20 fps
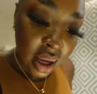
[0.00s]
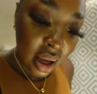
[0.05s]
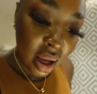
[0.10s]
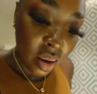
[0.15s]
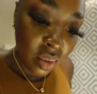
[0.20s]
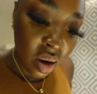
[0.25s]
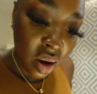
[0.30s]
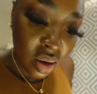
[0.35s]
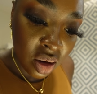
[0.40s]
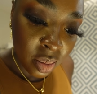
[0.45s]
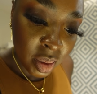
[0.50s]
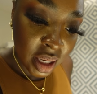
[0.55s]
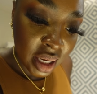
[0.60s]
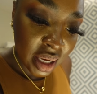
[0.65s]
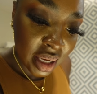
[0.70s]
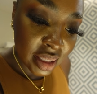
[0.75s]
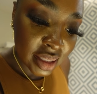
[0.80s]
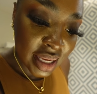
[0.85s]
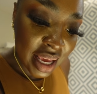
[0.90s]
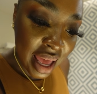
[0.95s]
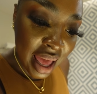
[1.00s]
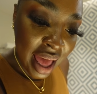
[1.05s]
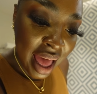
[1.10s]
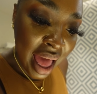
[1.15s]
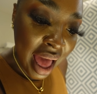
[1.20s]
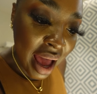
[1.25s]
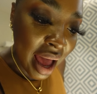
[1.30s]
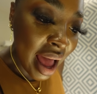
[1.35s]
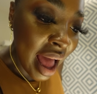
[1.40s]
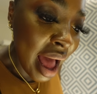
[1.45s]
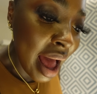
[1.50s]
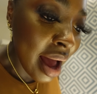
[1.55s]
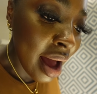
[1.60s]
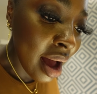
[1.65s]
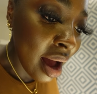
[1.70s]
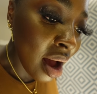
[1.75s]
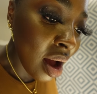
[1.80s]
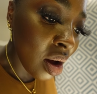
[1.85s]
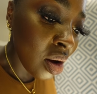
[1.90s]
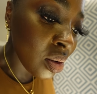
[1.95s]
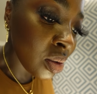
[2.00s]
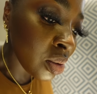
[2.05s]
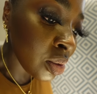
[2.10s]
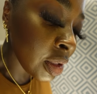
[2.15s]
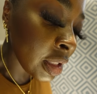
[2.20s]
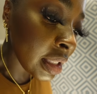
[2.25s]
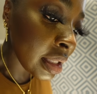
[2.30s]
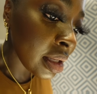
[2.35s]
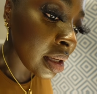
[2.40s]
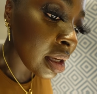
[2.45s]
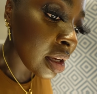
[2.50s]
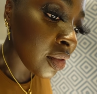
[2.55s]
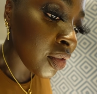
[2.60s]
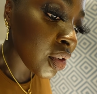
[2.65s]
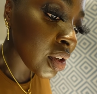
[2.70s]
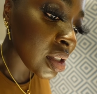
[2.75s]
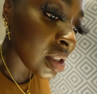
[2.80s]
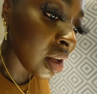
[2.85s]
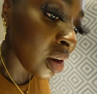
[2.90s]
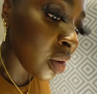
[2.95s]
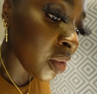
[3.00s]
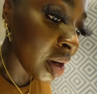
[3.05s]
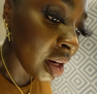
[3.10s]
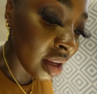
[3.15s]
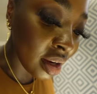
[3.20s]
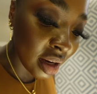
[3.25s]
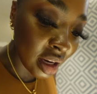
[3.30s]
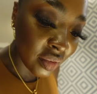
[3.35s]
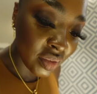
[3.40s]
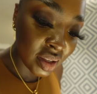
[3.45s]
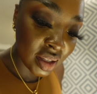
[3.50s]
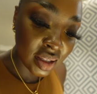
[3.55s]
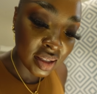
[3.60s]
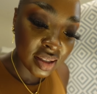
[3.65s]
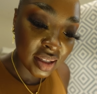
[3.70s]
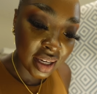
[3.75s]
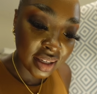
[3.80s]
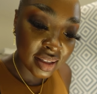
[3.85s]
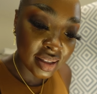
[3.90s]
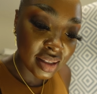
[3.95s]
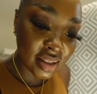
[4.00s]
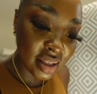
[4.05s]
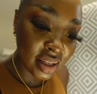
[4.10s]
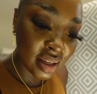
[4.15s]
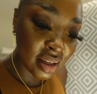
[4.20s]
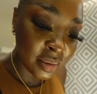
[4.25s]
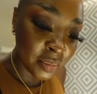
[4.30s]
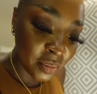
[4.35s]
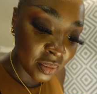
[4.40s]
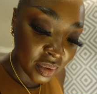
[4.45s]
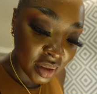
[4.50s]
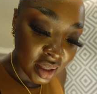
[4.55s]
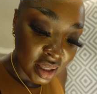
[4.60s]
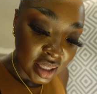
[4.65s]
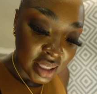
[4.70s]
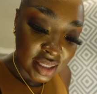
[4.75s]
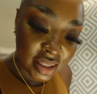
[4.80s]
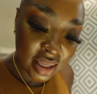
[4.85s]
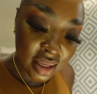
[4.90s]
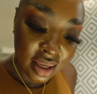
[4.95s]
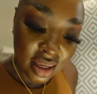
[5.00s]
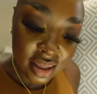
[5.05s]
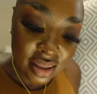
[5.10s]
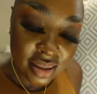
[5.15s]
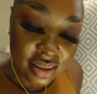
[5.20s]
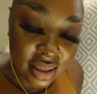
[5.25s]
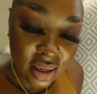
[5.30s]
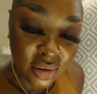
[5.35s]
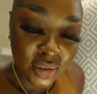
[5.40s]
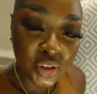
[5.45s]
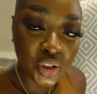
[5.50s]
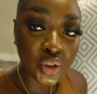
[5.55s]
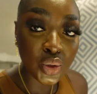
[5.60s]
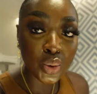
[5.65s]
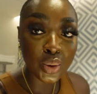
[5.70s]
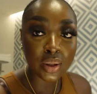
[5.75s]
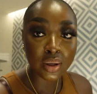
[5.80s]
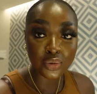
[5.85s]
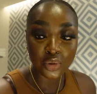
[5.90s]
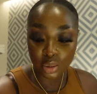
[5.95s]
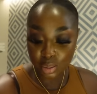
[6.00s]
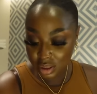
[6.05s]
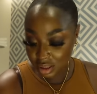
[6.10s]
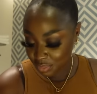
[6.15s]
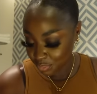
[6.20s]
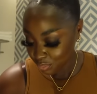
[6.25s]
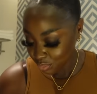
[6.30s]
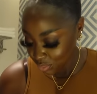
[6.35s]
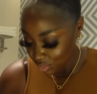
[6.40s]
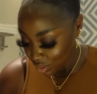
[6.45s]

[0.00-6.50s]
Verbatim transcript: I wanna be down. If it's not already obvious, I sing. Singing is self-soothing for me.